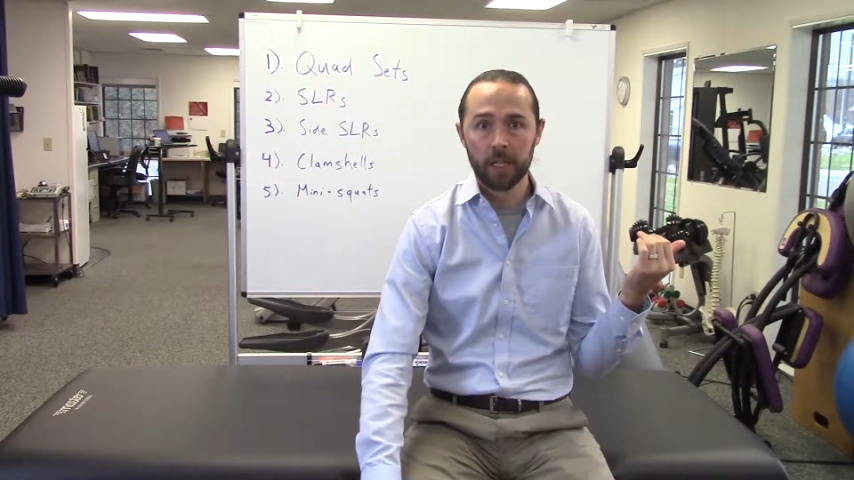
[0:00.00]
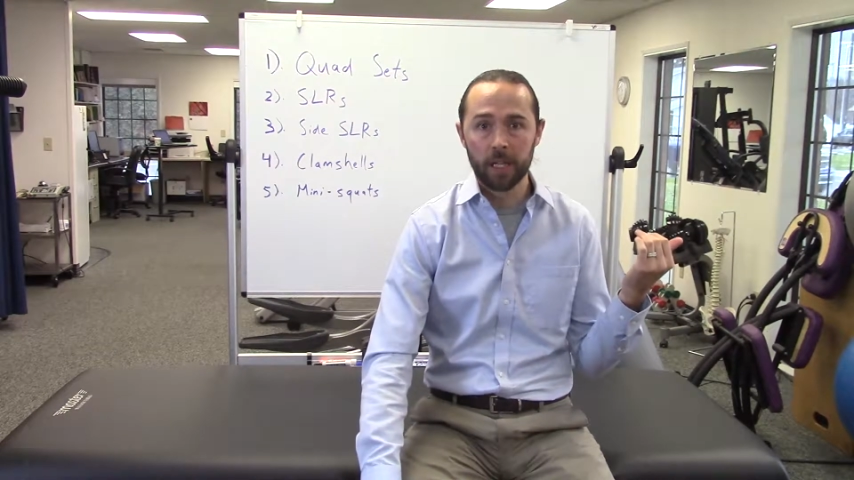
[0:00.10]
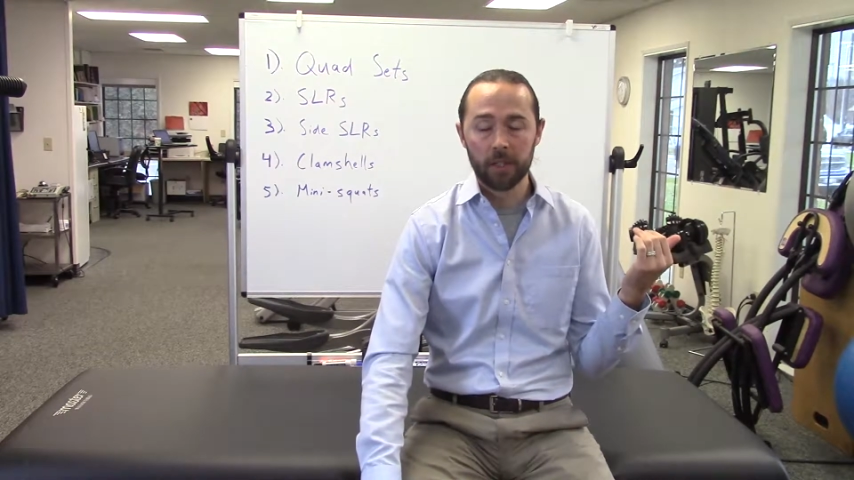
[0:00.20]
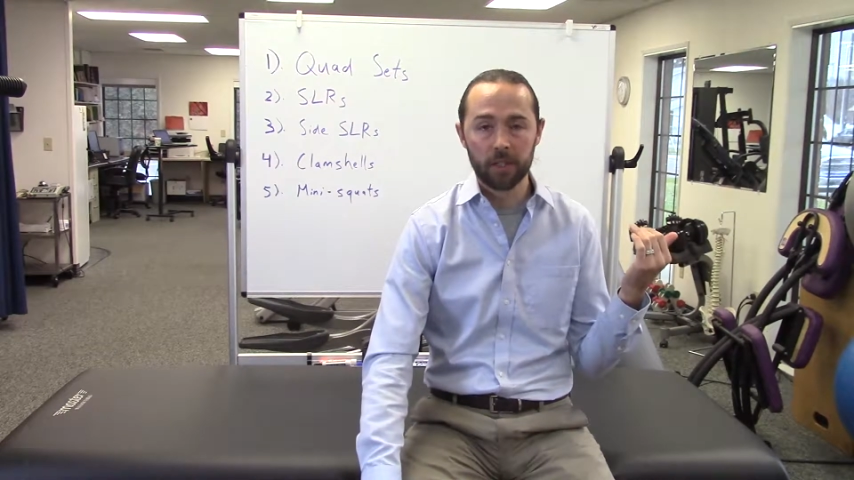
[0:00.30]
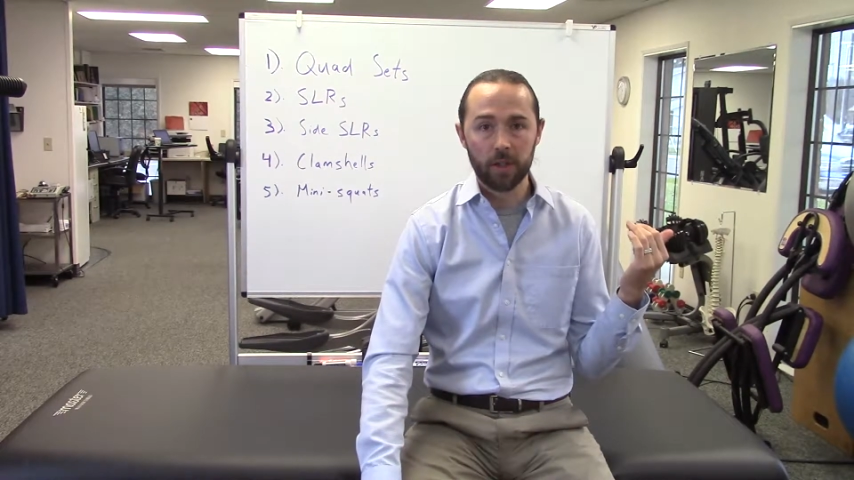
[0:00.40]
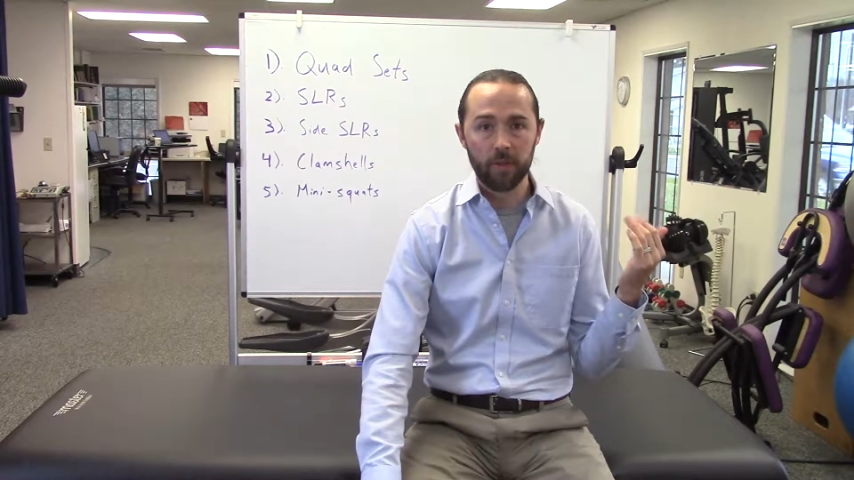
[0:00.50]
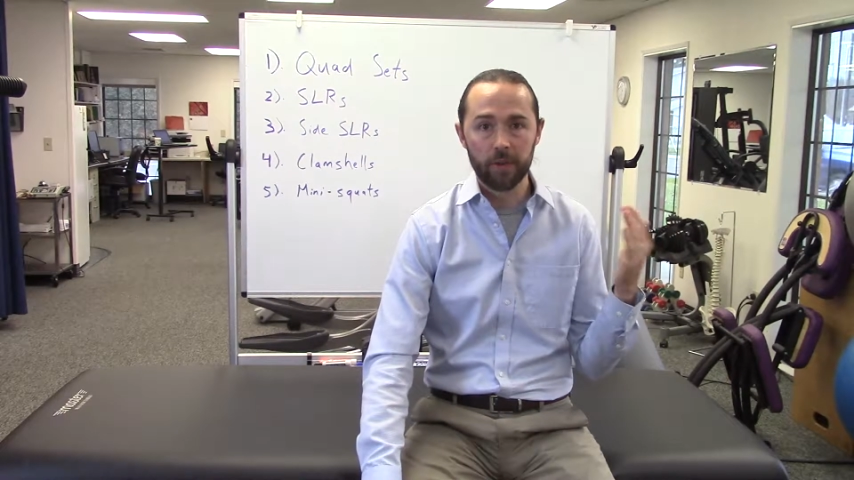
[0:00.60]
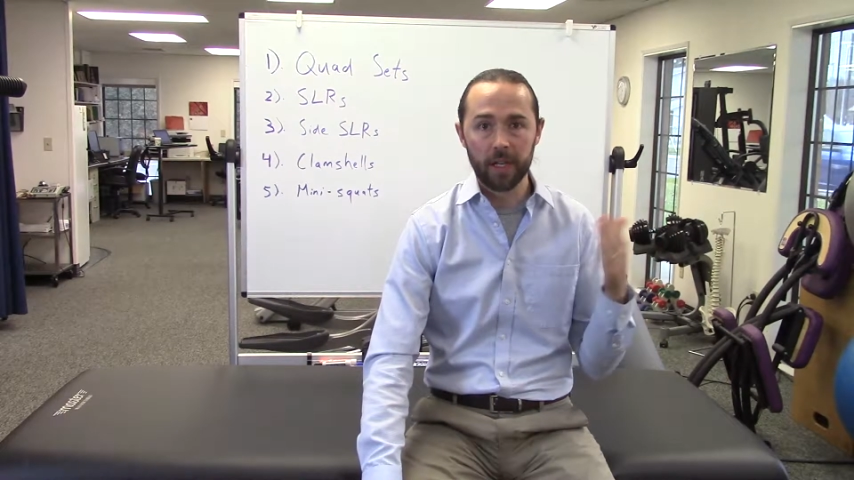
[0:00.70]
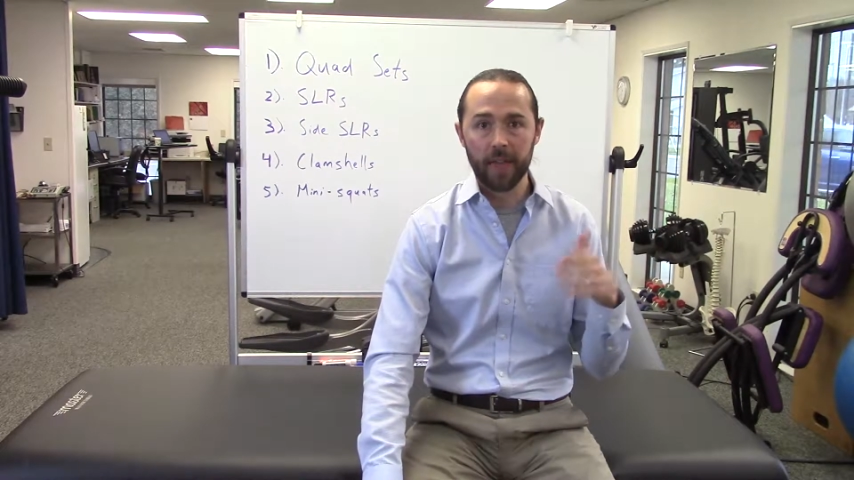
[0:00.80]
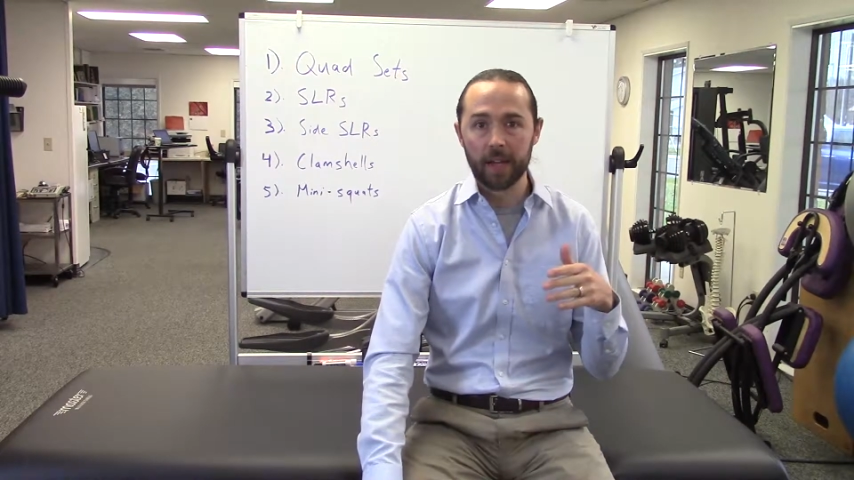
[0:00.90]
if you
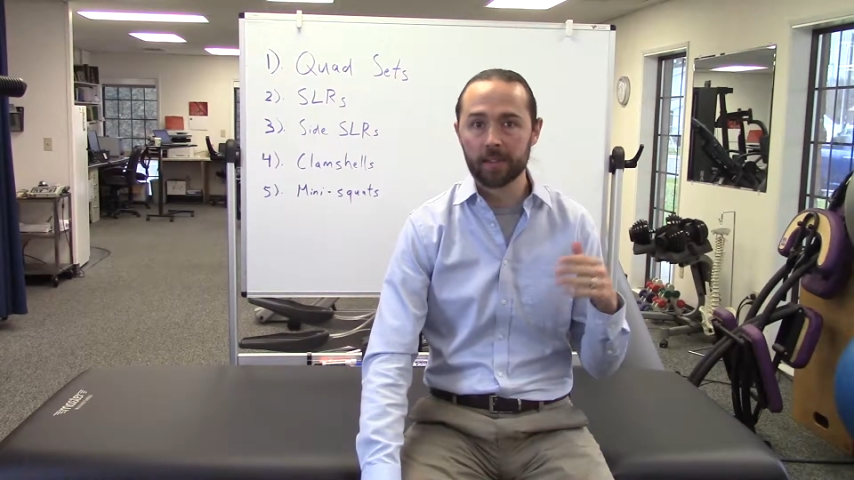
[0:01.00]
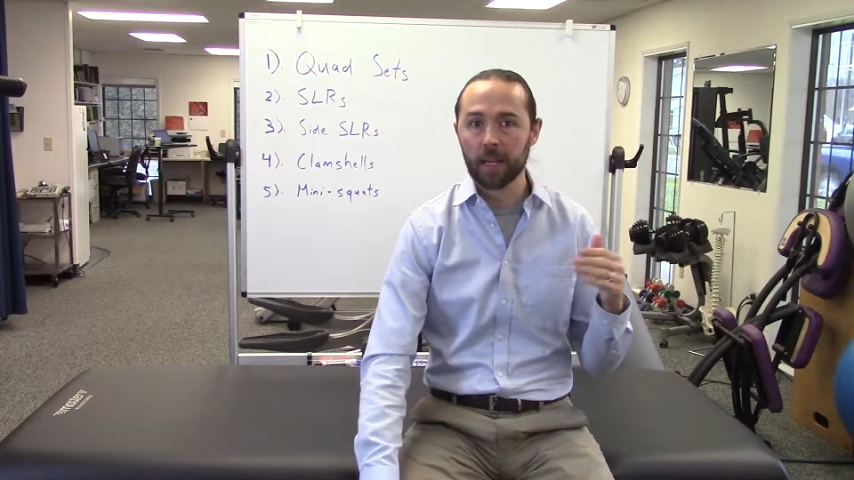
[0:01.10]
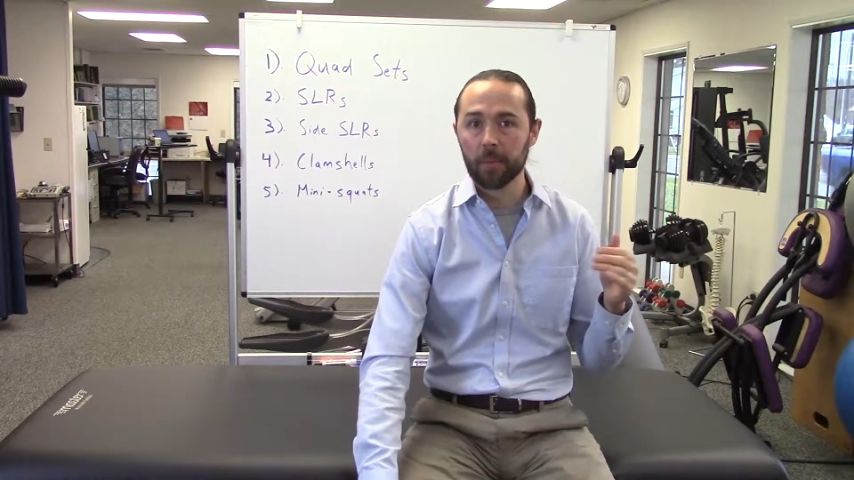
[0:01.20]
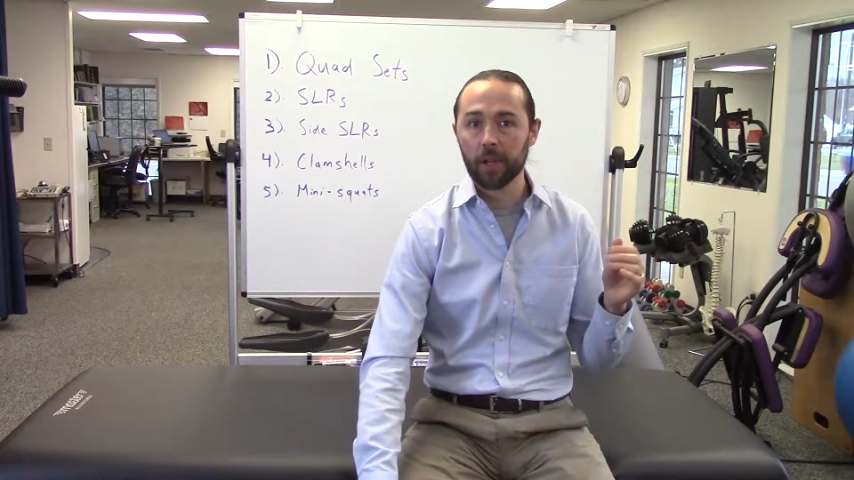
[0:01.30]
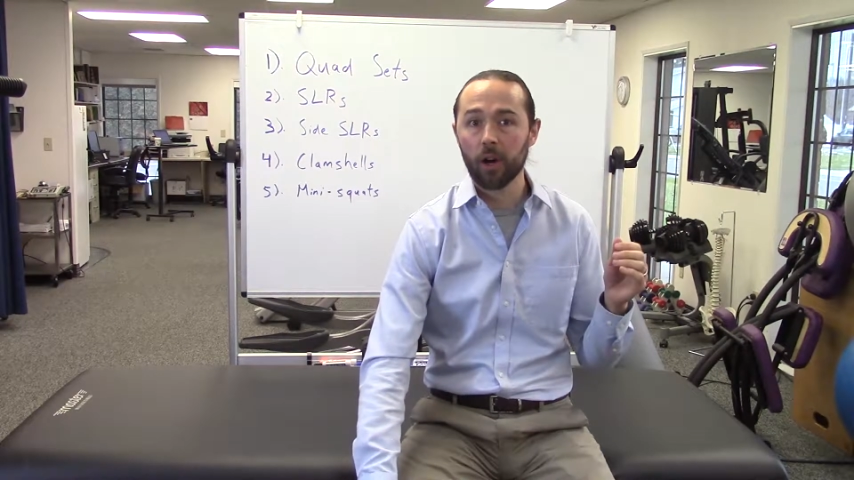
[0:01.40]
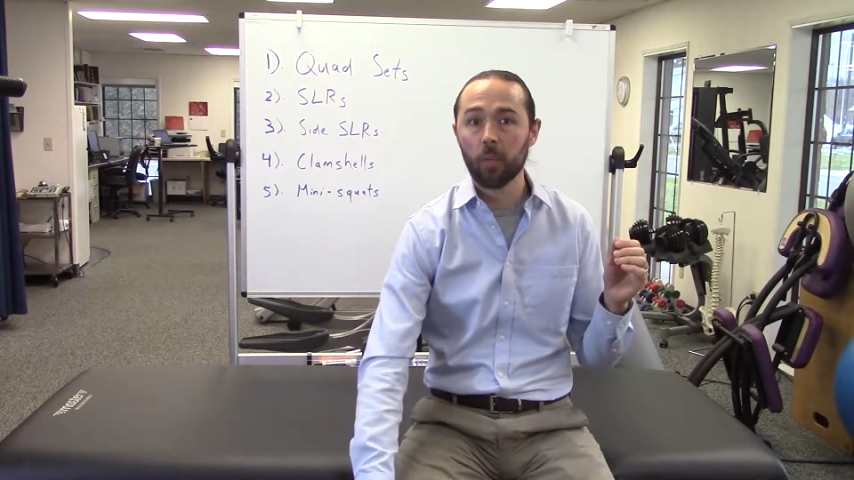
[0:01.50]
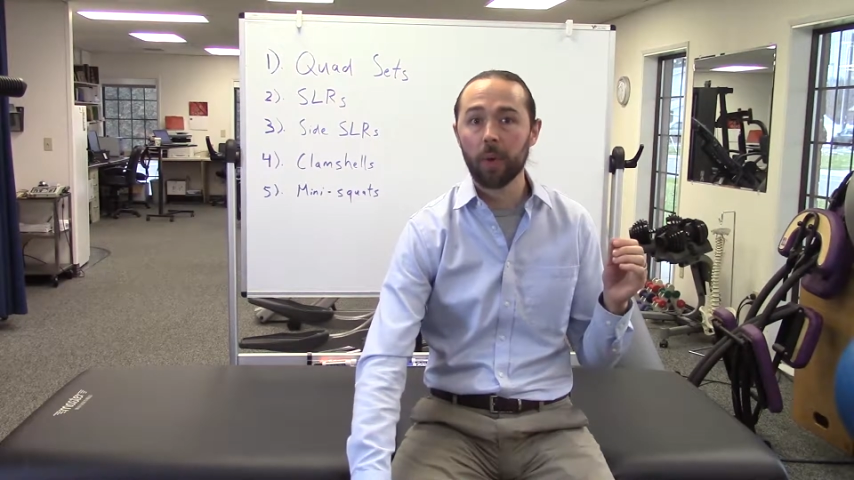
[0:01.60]
need that, just let me know,